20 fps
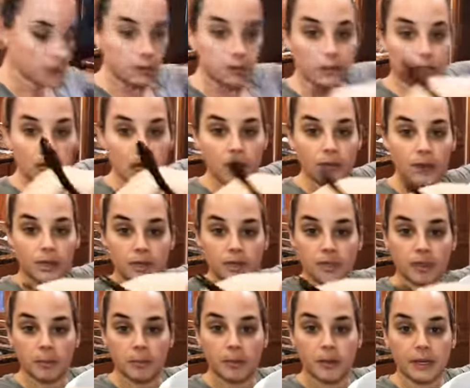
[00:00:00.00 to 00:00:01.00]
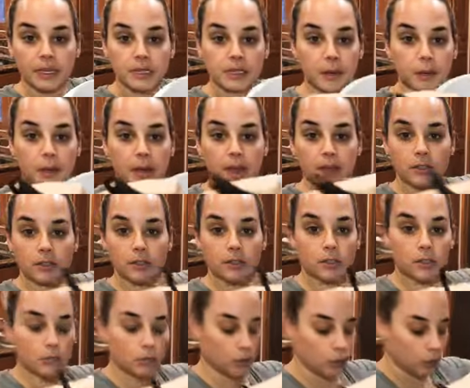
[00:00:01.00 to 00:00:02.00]
look how easy it breaks up, guys.
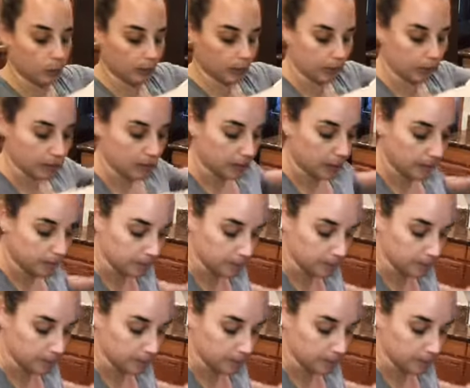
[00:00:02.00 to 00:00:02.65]
Super easy.